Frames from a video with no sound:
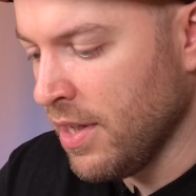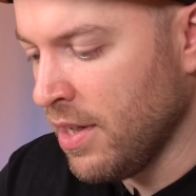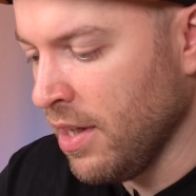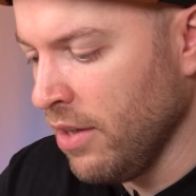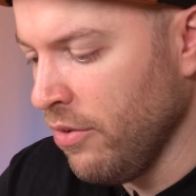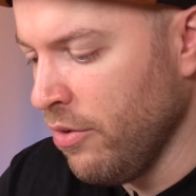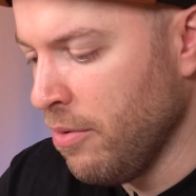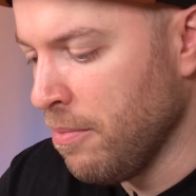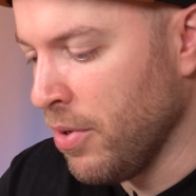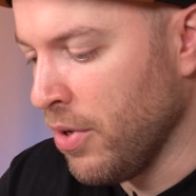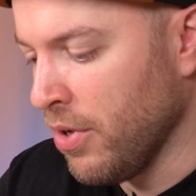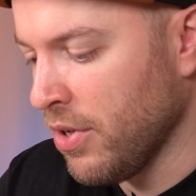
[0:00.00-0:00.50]

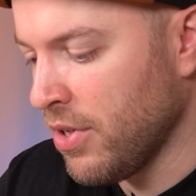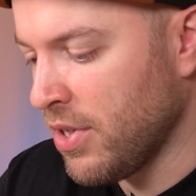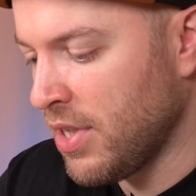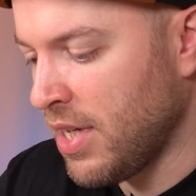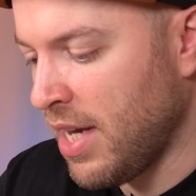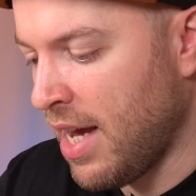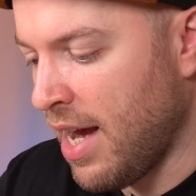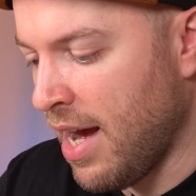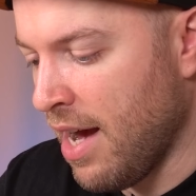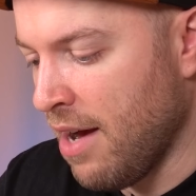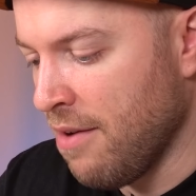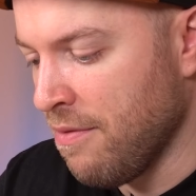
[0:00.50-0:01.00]
coloring books
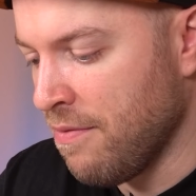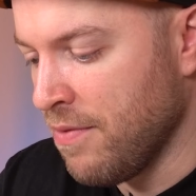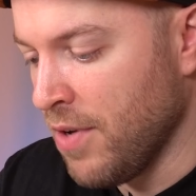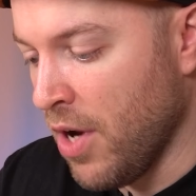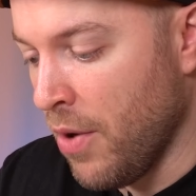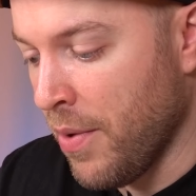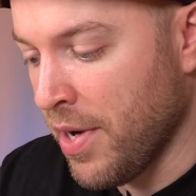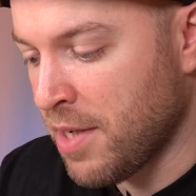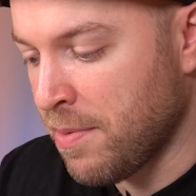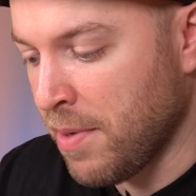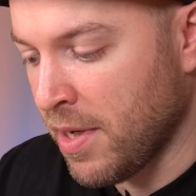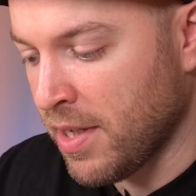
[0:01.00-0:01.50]
have no
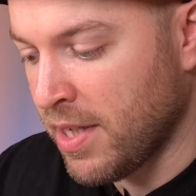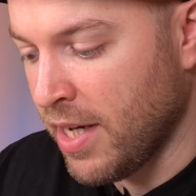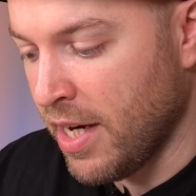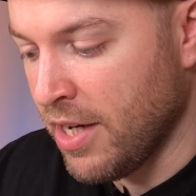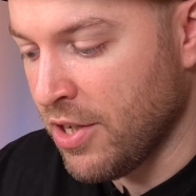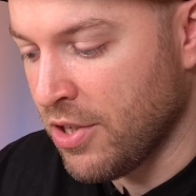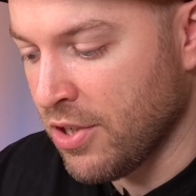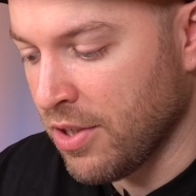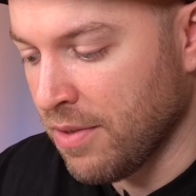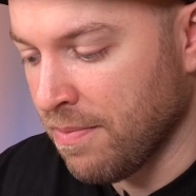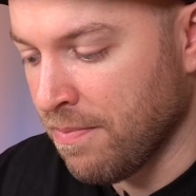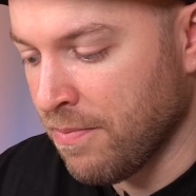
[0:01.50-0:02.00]

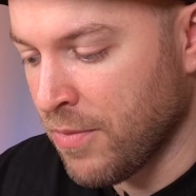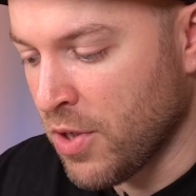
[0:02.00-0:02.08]
expectation.